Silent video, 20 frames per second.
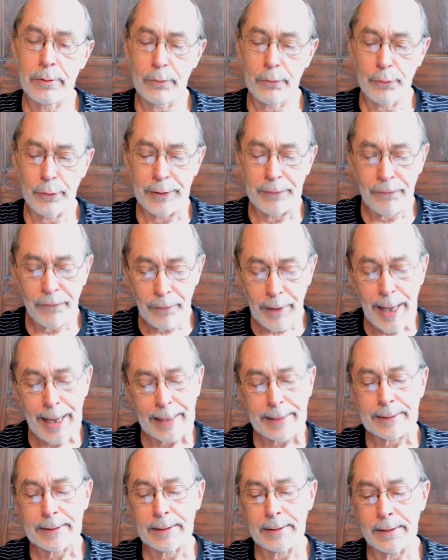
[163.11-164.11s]

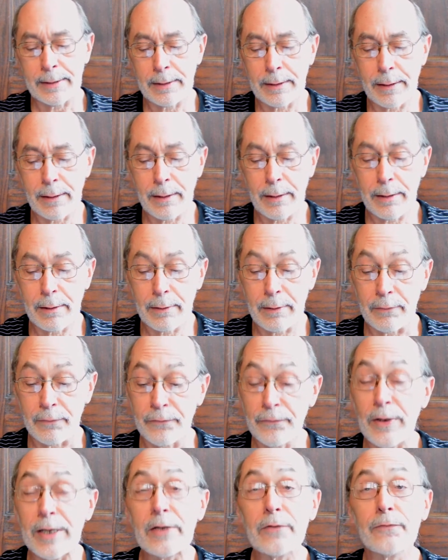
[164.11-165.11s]
reflect the
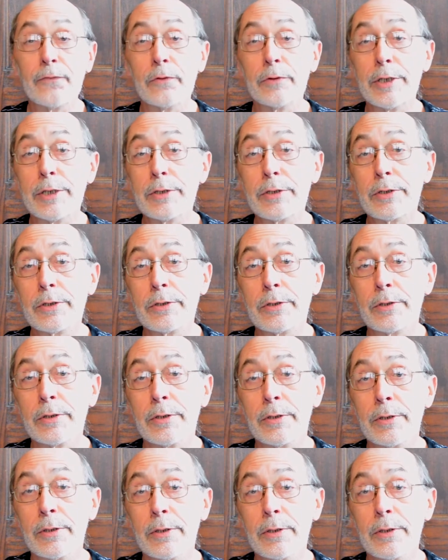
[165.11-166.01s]
faithfulness,